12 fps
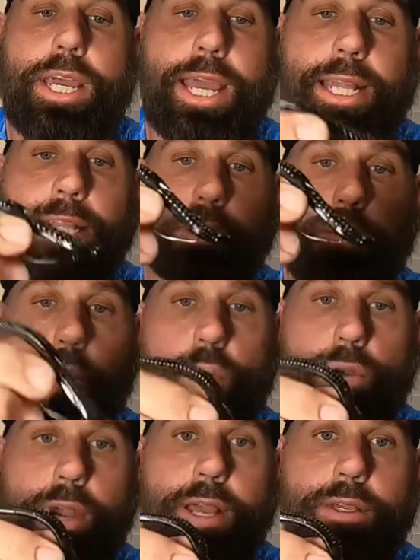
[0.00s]
And this
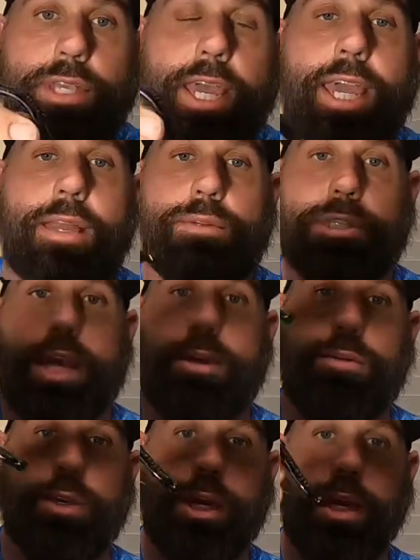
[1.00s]
quarter ounce head was
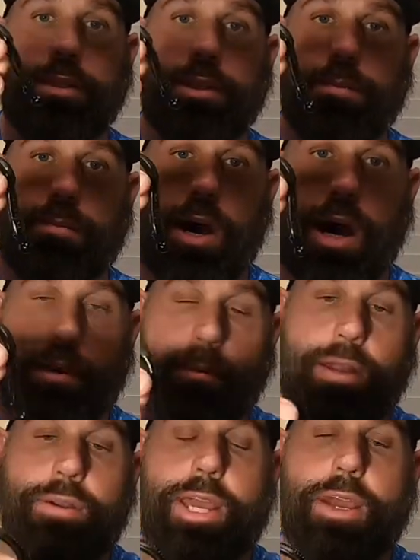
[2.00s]
able to get to the bottom.
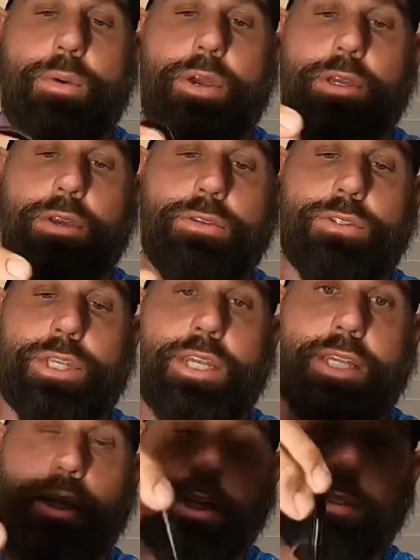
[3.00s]
I don't know how well you can
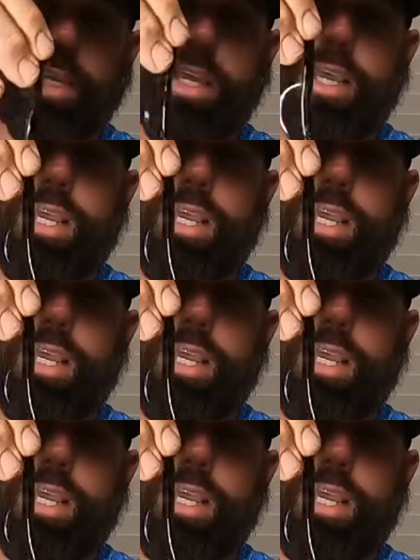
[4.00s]
see this.